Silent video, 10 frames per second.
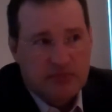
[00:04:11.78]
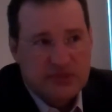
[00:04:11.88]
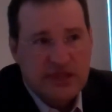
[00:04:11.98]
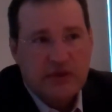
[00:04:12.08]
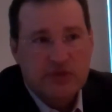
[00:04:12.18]

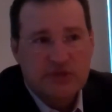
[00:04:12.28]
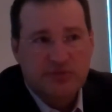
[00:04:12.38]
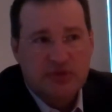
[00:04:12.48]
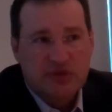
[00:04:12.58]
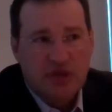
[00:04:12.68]

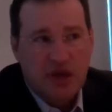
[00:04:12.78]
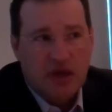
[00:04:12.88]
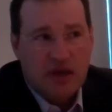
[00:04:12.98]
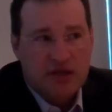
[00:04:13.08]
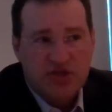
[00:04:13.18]
sequenceable
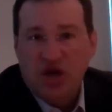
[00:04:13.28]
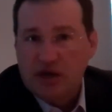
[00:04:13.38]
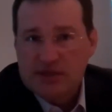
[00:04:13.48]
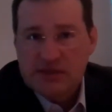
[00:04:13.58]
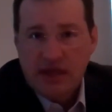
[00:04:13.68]

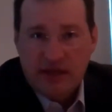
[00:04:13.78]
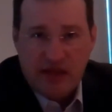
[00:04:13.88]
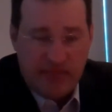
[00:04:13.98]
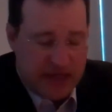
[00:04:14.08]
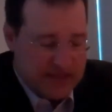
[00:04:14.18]
chunks
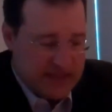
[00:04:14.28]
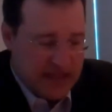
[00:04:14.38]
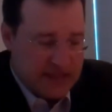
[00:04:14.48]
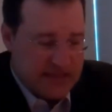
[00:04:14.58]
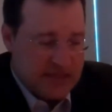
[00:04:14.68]
that make
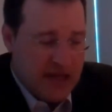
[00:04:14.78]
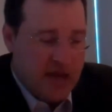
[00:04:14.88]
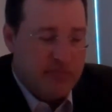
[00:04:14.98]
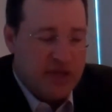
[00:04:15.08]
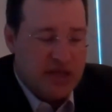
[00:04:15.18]
sense?
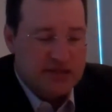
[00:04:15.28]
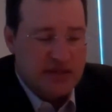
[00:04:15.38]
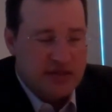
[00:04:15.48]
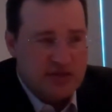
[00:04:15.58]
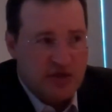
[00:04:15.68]
Because
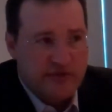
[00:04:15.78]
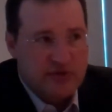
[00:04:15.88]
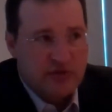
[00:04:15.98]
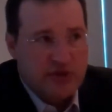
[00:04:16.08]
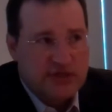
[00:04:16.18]
the
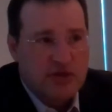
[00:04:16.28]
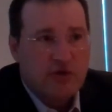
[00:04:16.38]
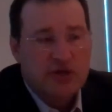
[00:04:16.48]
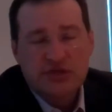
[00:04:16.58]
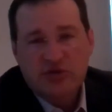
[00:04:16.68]
conservatory is
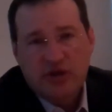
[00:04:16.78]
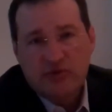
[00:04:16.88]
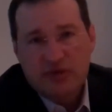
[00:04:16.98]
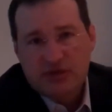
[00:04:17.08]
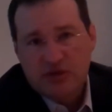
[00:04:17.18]
so constrained
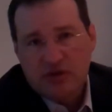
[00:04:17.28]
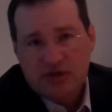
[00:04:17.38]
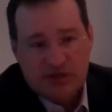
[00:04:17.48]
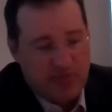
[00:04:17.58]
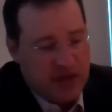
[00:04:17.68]
with its
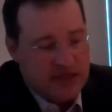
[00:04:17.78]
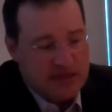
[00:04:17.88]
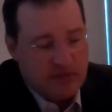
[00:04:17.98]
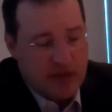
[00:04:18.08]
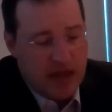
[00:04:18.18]
current
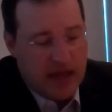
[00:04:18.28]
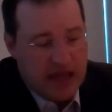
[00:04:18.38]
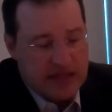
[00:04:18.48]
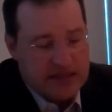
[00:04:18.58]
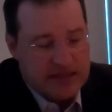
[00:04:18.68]
space
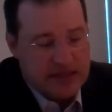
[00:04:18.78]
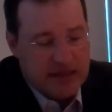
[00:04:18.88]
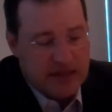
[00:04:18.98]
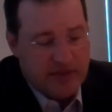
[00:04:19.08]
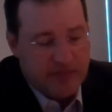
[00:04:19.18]
and
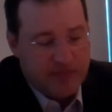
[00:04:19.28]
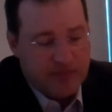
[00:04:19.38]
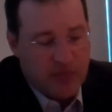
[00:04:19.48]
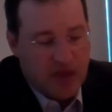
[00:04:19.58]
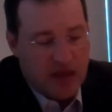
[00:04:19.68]

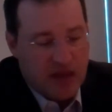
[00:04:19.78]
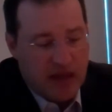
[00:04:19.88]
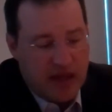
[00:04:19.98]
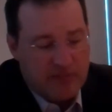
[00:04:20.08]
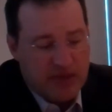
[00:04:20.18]

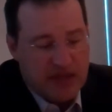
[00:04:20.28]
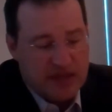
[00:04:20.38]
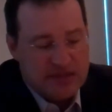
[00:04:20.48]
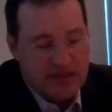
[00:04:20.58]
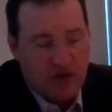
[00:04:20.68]

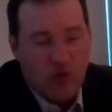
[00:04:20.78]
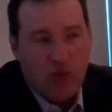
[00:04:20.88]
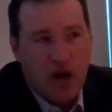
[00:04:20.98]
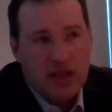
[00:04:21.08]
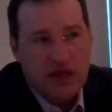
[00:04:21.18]
because the
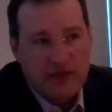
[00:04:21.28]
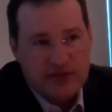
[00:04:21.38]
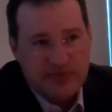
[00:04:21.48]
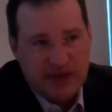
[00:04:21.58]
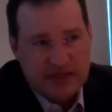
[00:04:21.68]
quality of
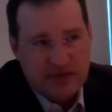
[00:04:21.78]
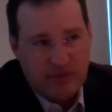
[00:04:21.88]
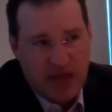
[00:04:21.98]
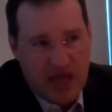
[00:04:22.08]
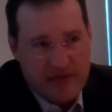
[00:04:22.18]
the space that
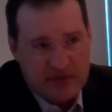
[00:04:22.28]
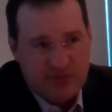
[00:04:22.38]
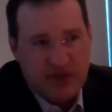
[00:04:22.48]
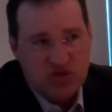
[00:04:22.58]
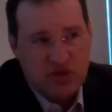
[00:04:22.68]
we have,
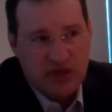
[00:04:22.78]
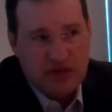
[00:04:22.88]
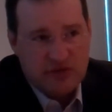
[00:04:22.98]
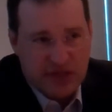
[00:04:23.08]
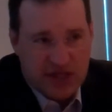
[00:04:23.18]
especially
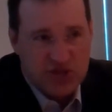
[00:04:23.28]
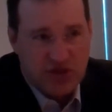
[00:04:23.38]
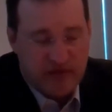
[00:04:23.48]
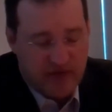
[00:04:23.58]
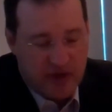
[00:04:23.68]
in those
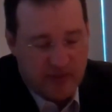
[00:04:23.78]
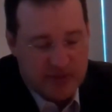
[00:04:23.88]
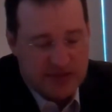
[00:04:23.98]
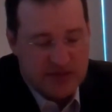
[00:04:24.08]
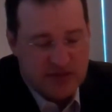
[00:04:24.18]
kitchen
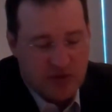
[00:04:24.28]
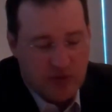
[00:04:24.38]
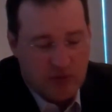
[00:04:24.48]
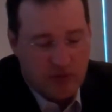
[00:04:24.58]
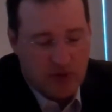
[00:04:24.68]
environments, is
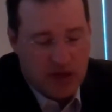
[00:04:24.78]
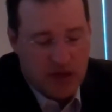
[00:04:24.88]
so